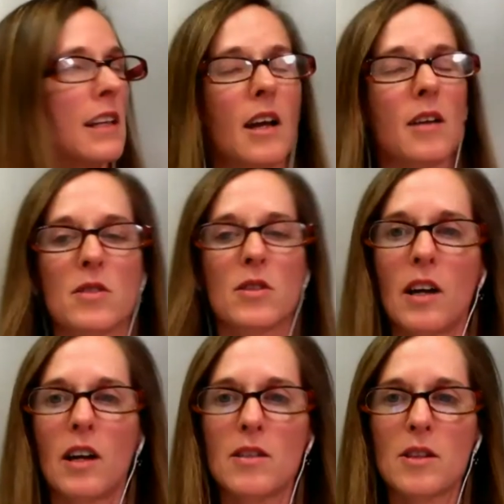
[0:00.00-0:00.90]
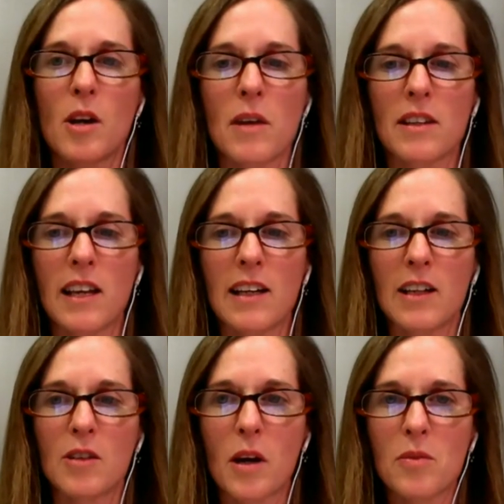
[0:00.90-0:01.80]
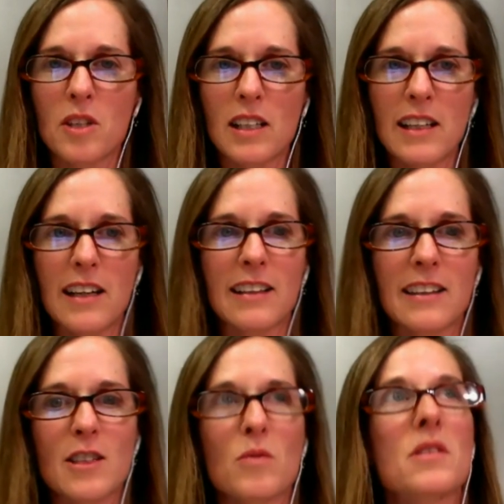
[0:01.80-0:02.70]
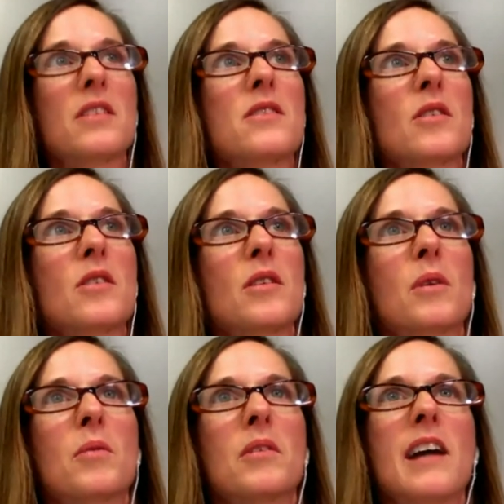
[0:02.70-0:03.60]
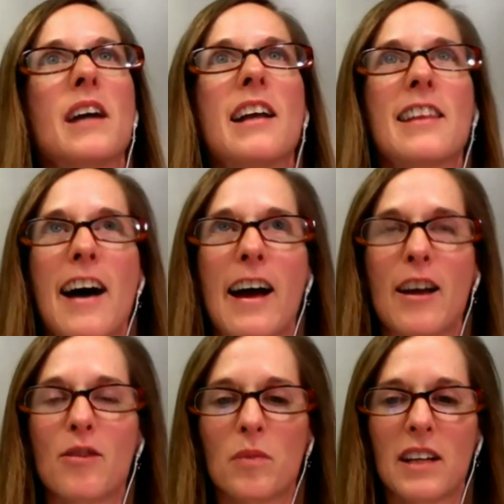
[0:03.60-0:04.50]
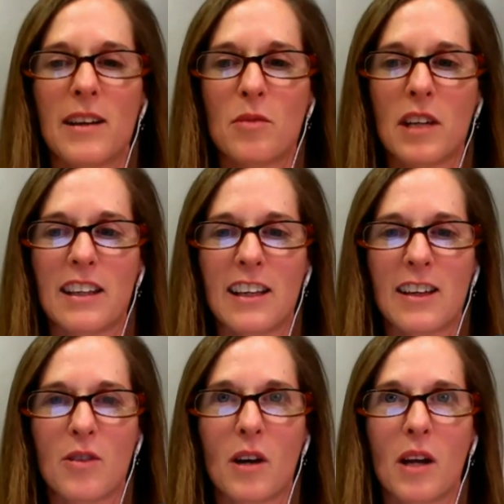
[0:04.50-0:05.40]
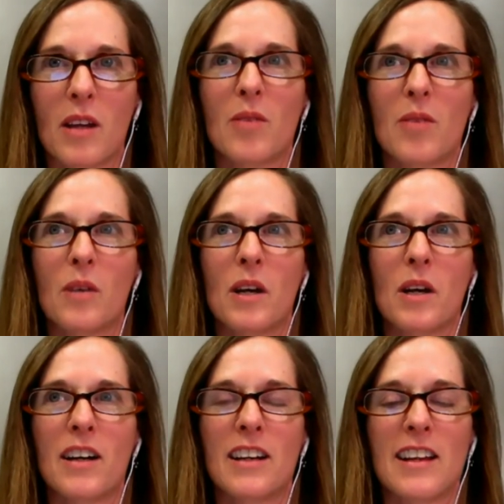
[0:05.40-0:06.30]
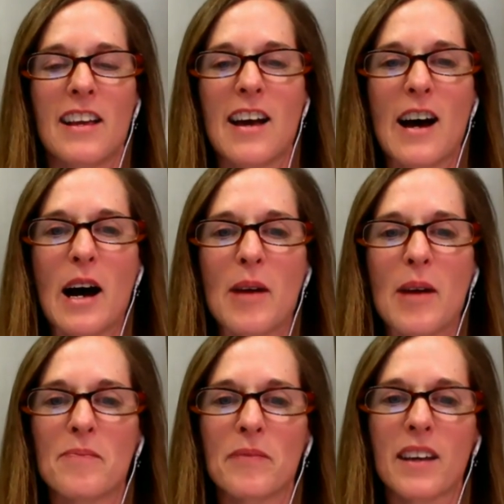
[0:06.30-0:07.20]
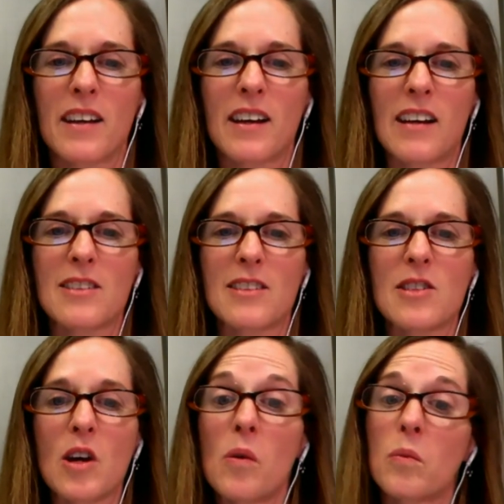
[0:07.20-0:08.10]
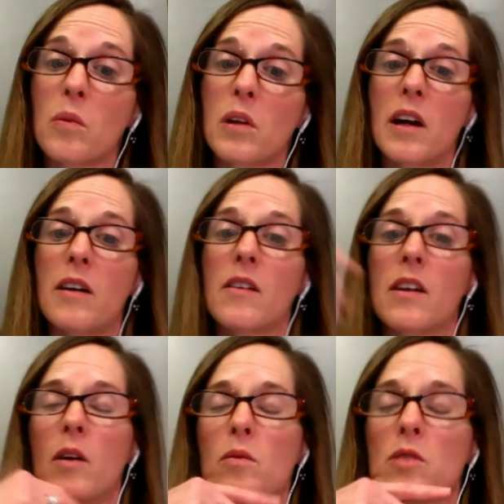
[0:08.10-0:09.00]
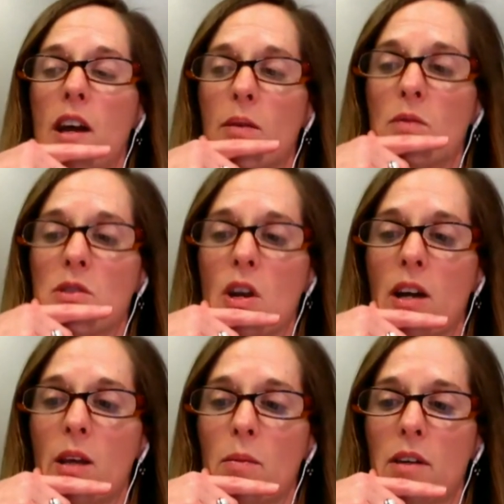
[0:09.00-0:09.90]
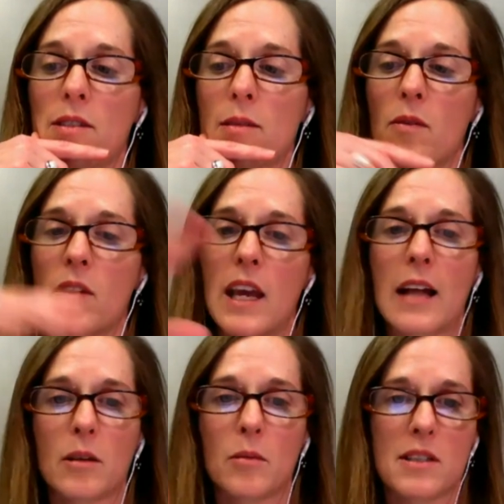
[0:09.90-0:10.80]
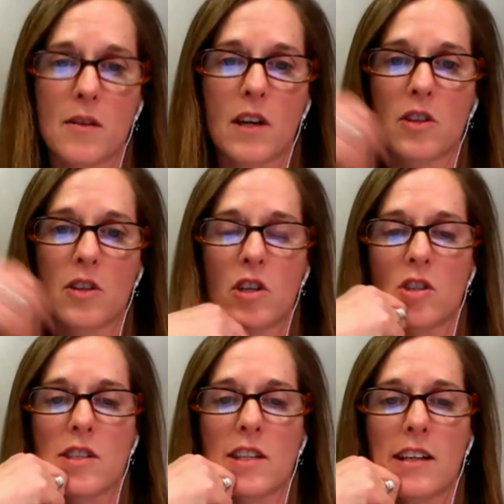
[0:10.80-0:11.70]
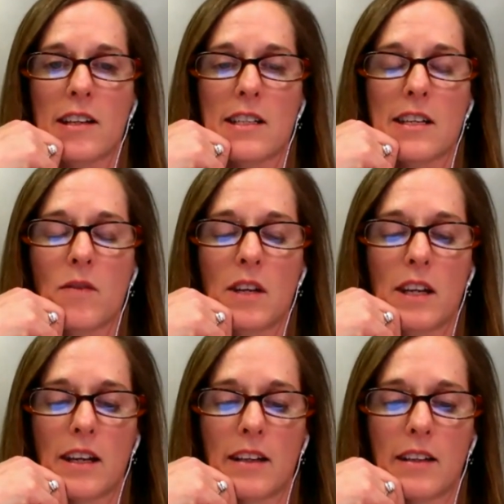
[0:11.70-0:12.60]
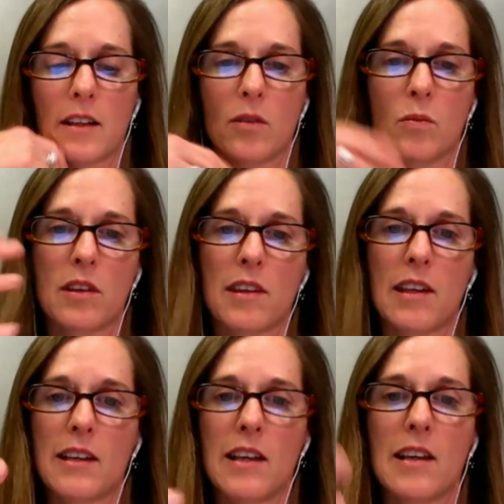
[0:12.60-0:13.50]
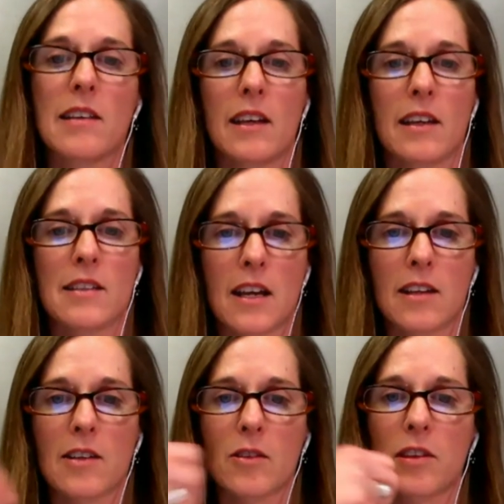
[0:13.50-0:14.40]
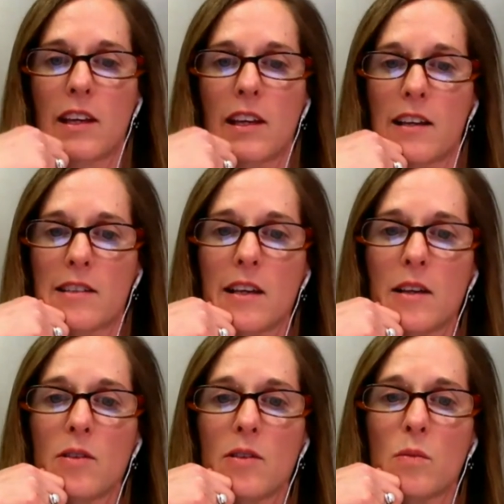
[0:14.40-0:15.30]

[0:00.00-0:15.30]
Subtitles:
I'm sorry. Sorry about that interruption. Liz was concerned that we were not live, but I think we are. So, I was talking about some of the elements of conscientious connectivity, and one key thing is ethical thinking skills.